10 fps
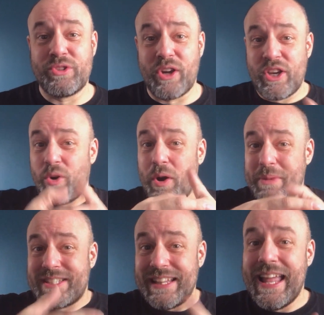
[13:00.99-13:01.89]
So you don't want to
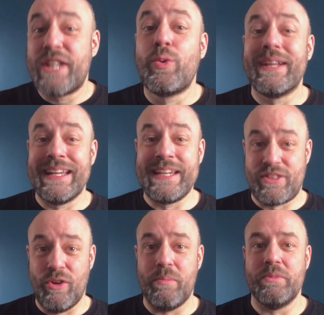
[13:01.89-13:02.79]
be sitting there twiddling your
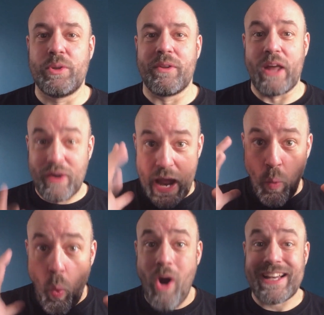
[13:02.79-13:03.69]
thumbs. You want to think,
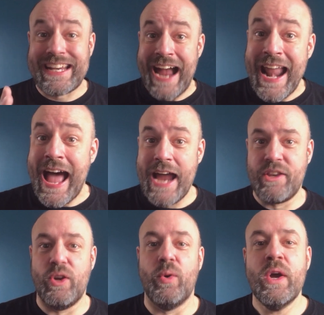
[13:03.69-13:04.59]
okay, what can I
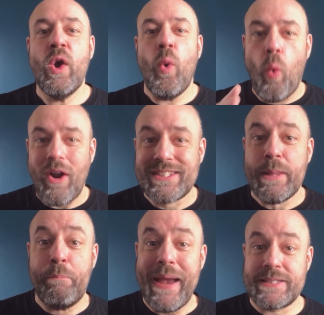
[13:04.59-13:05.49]
do? What's the
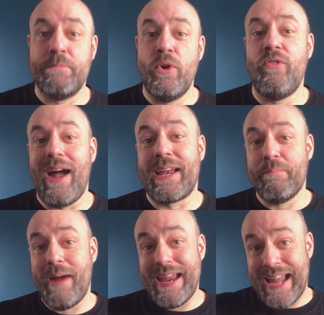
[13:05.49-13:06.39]
best move I can
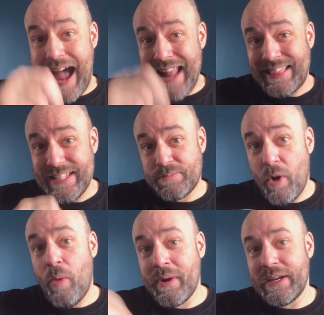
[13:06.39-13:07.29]
make at this
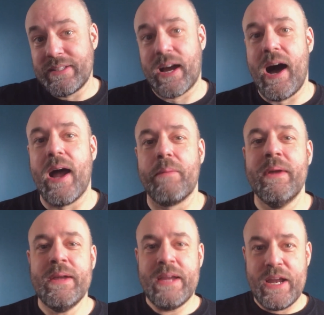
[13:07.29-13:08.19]
moment in time
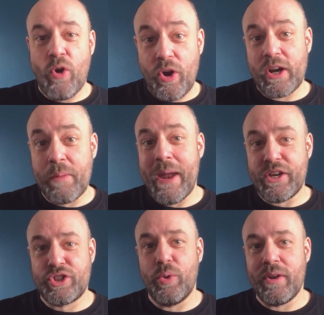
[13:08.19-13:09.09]
in order to make
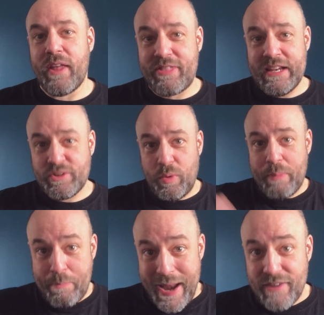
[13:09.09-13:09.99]
sure that things will
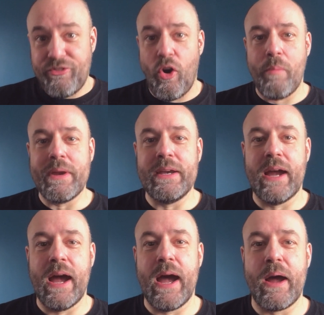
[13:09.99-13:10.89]
be better for me
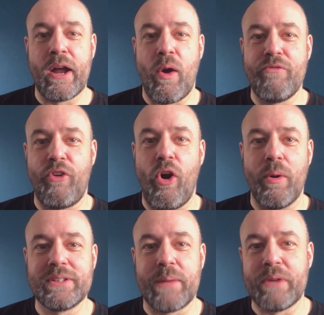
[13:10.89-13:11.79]
going
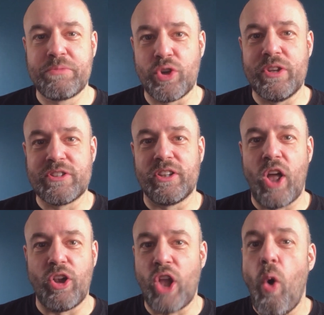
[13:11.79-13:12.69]
forward? And I'm sure there's
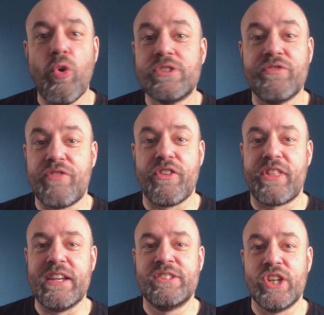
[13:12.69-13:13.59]
loads of different
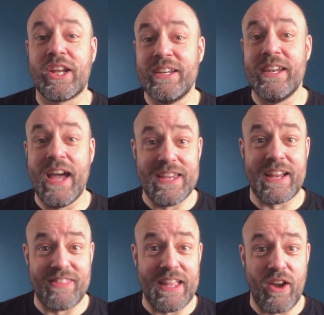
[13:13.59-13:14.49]
things you can
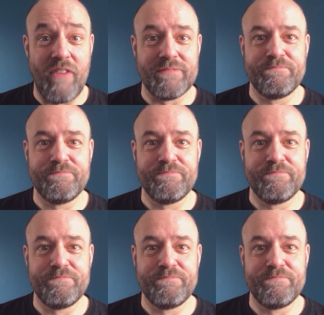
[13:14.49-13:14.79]
think of.